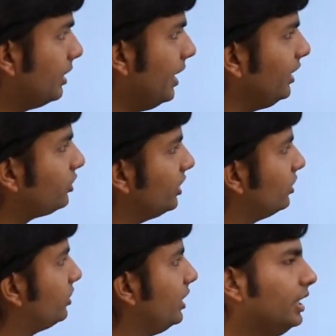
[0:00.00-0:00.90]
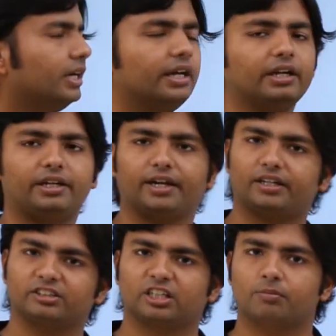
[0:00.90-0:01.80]
next is the
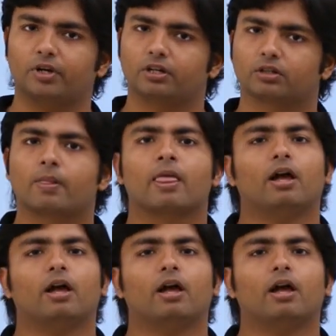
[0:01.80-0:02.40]
data segment